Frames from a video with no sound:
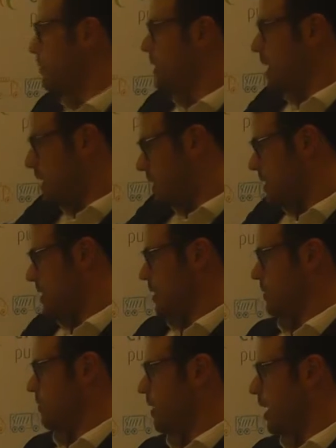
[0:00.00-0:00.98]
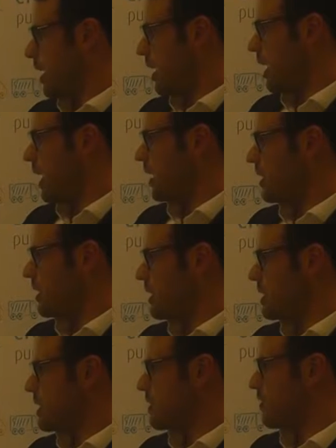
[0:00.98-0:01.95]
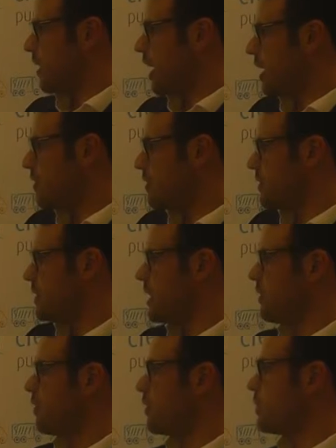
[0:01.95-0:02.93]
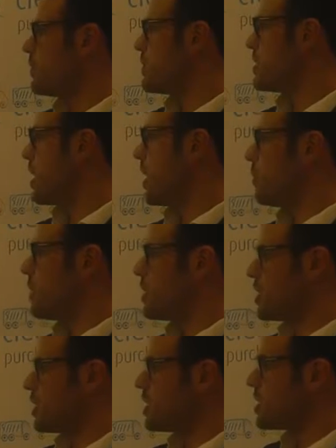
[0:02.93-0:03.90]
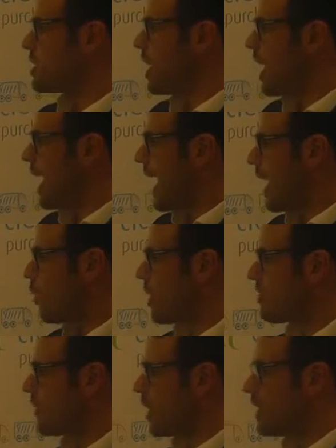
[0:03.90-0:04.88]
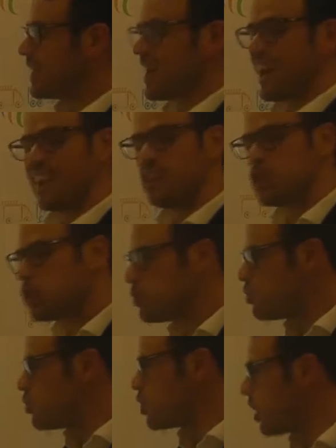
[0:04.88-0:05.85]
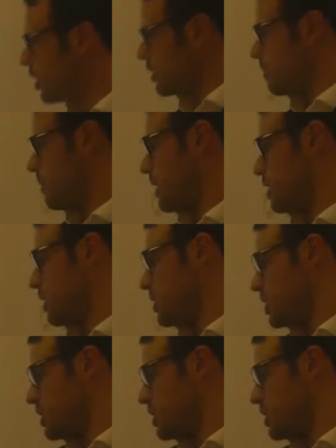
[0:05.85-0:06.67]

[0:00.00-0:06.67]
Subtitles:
these 5 different emissions. However, they do not measure